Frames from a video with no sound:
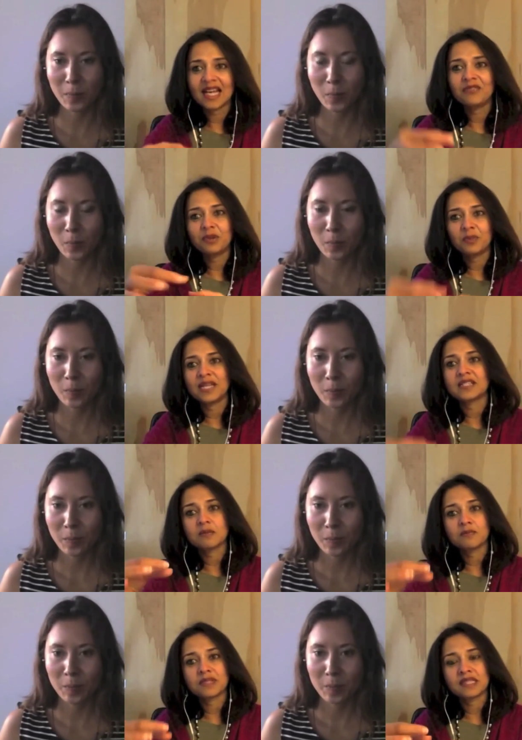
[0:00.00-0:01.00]
Speaker 1: I've replaced the
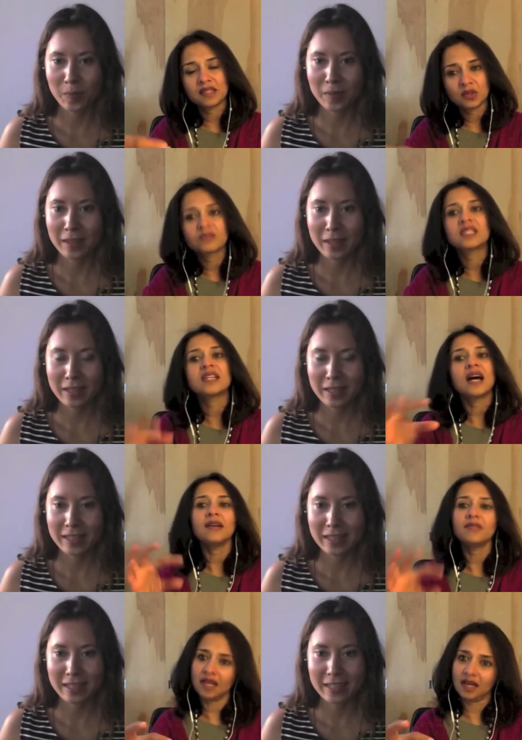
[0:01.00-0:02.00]
potato with an
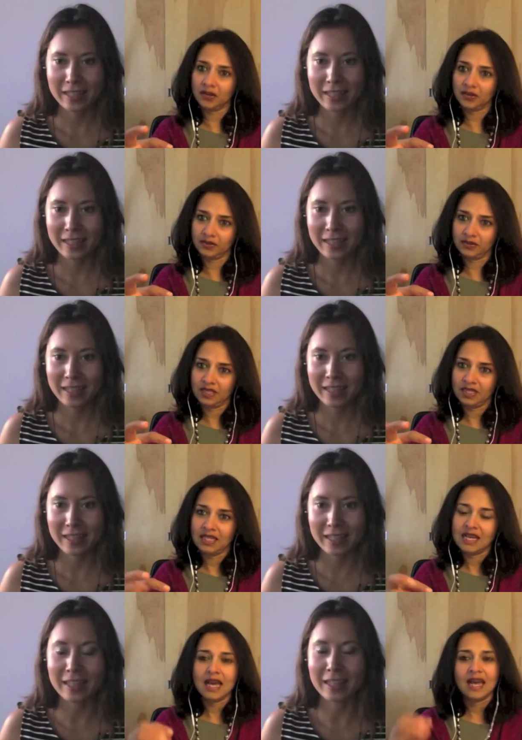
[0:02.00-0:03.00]
avocado
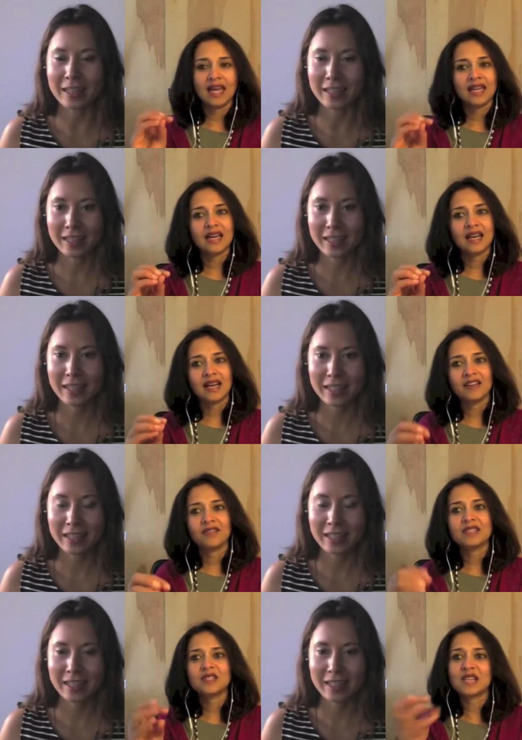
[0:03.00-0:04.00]
Mm-hmm. And I've
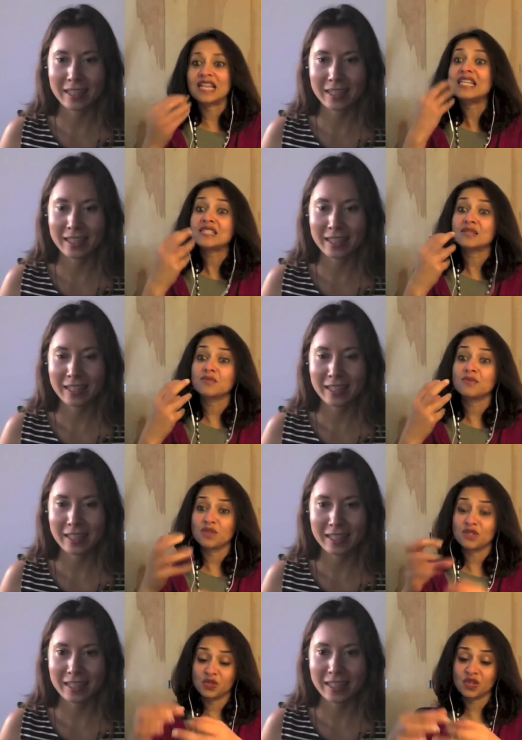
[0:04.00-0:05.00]
inst- I need some.
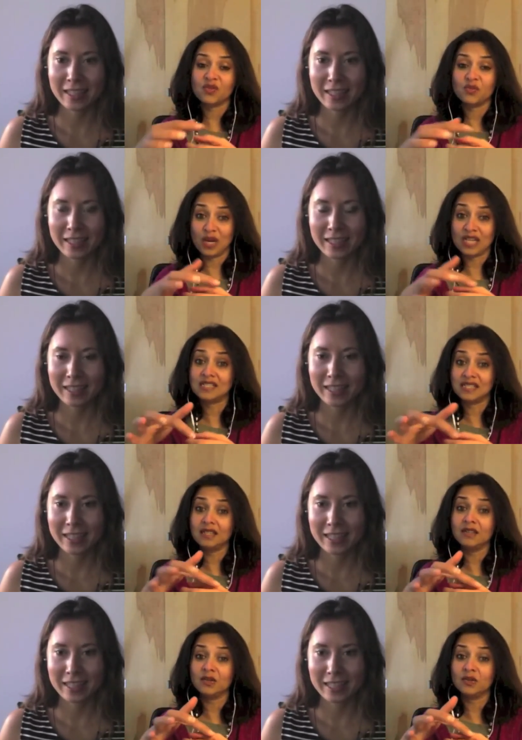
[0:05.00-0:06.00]
So the I
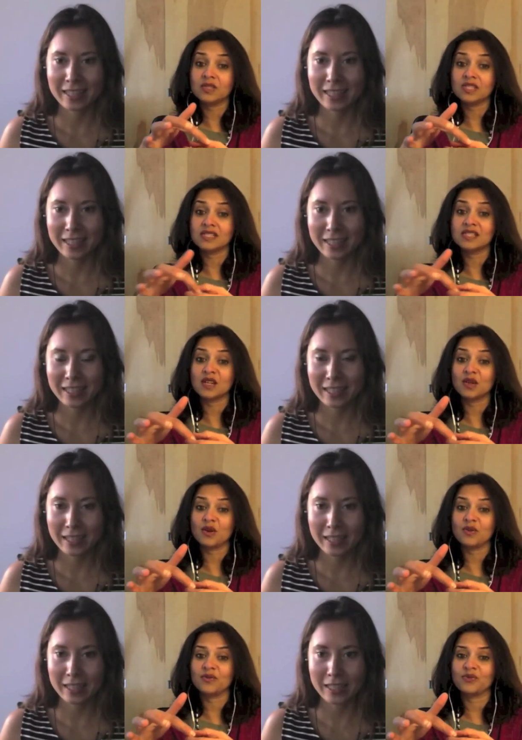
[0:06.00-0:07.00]
still use instead
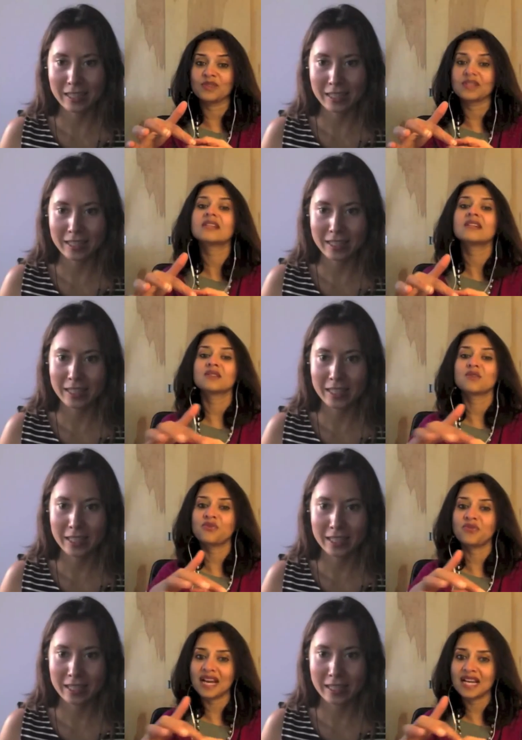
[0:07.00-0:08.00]
of the the
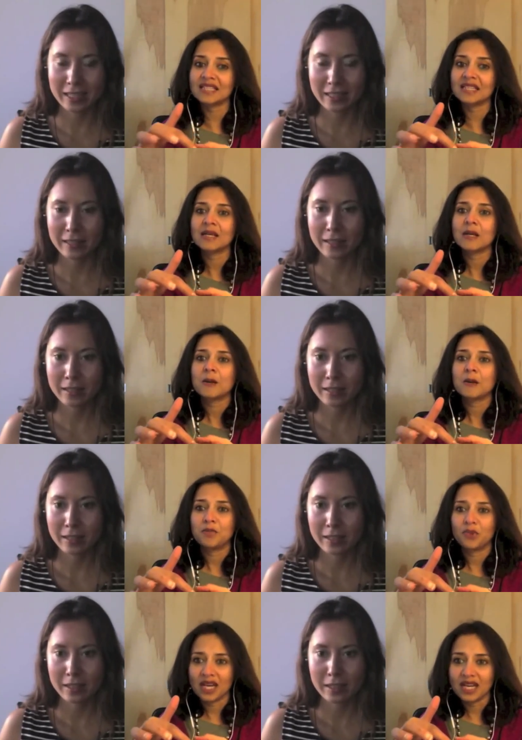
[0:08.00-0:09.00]
fried
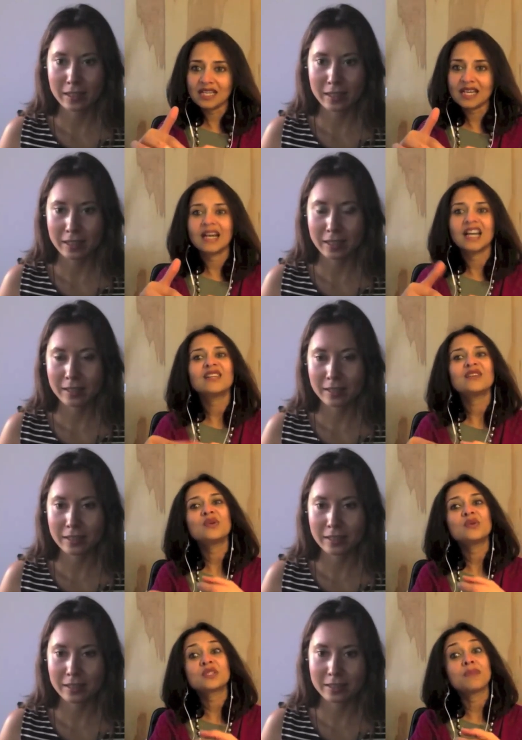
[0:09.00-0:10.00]
bread, I
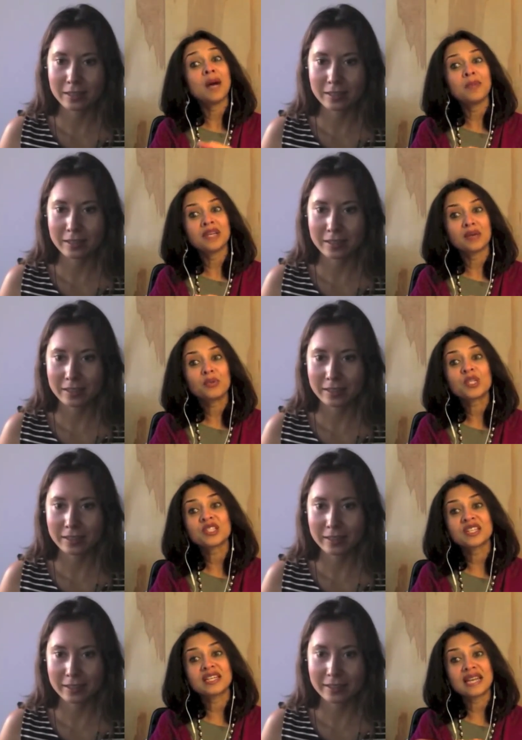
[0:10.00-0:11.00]
use papadum, which is
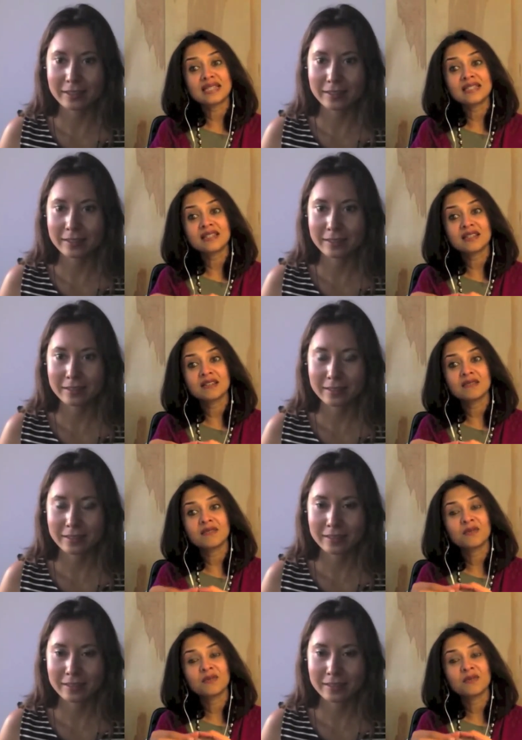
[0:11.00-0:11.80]
a lentil